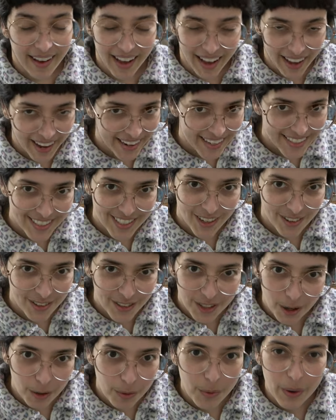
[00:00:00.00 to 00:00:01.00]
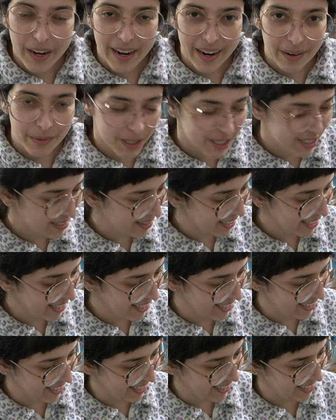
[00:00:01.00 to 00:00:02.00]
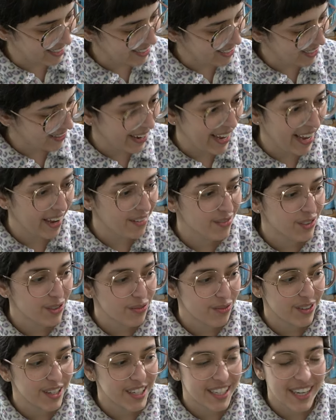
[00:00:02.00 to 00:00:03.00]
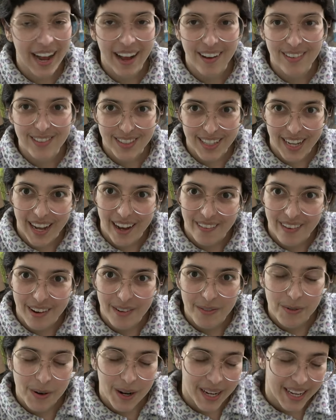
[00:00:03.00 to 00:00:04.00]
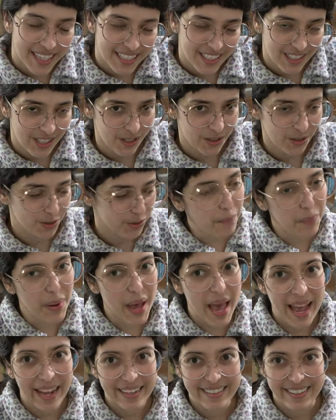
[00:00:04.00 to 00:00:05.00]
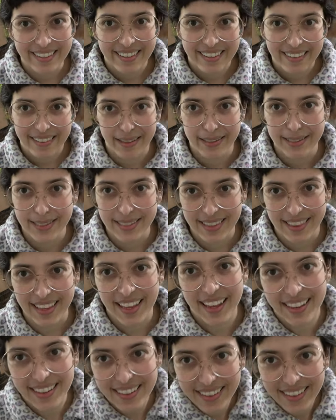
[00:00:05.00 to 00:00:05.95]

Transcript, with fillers: I don't know what I was thinking, so I have to figure out now a way to pad this thing.